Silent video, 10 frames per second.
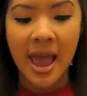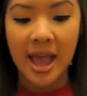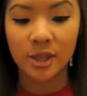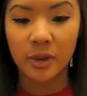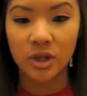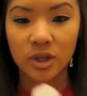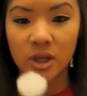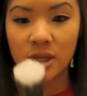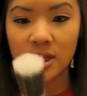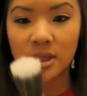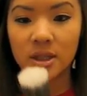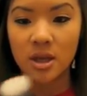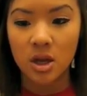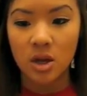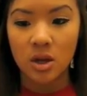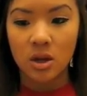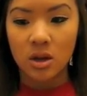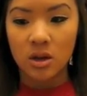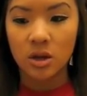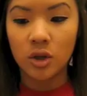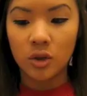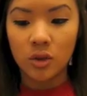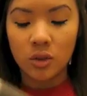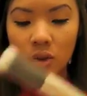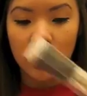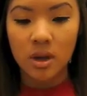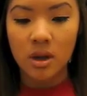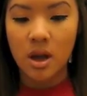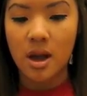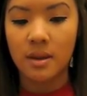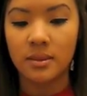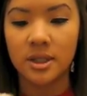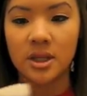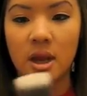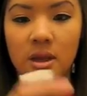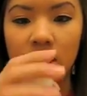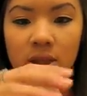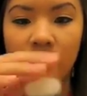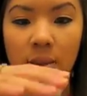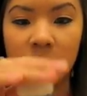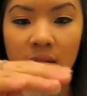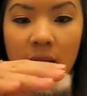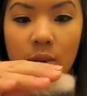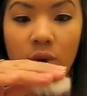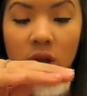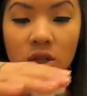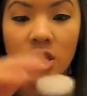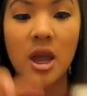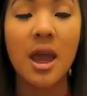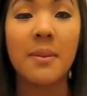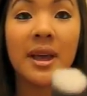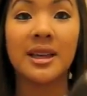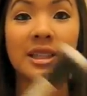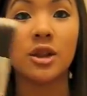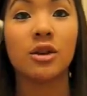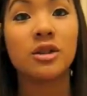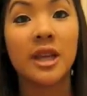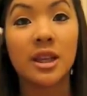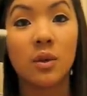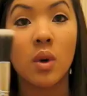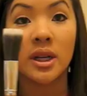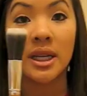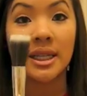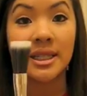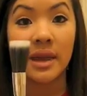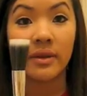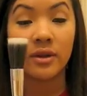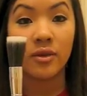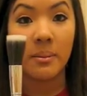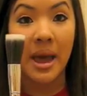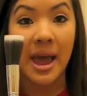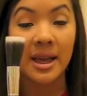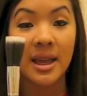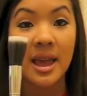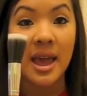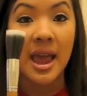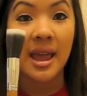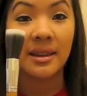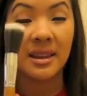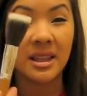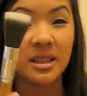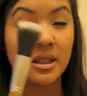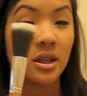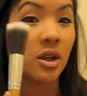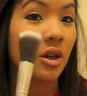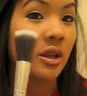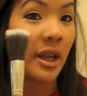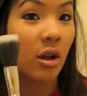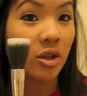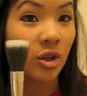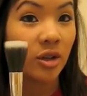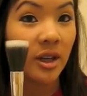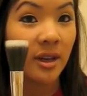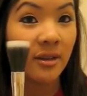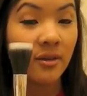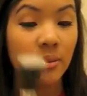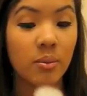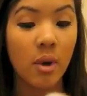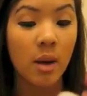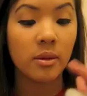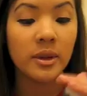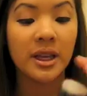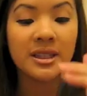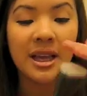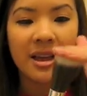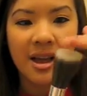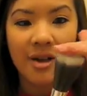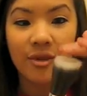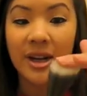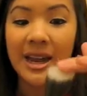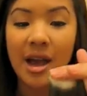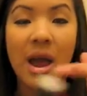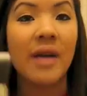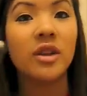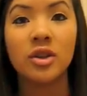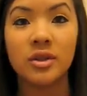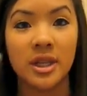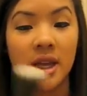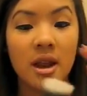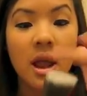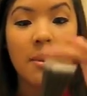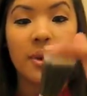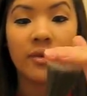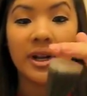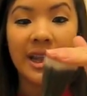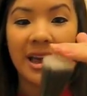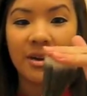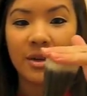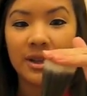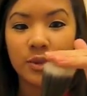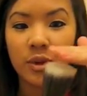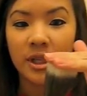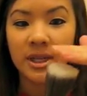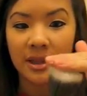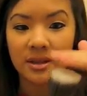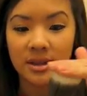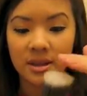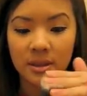especially this new Skunkless Foptic hairbrush, because it looks like the 187 from MAC, and this is a good like alternative probably, because right now I haven't used it, but right now it's pretty dense.